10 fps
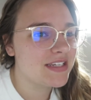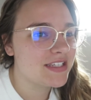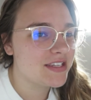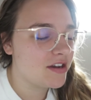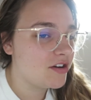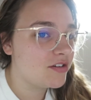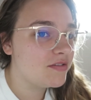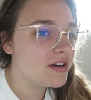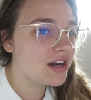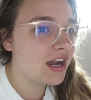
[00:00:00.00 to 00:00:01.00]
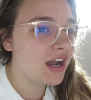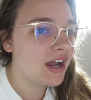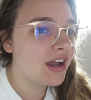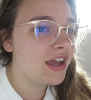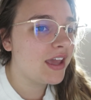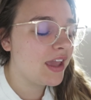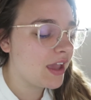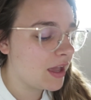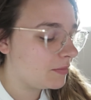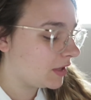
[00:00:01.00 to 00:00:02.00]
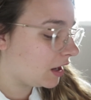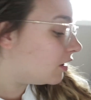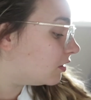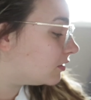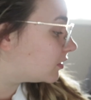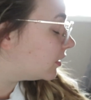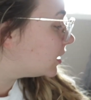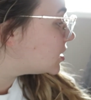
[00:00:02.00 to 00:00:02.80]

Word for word: So I am now going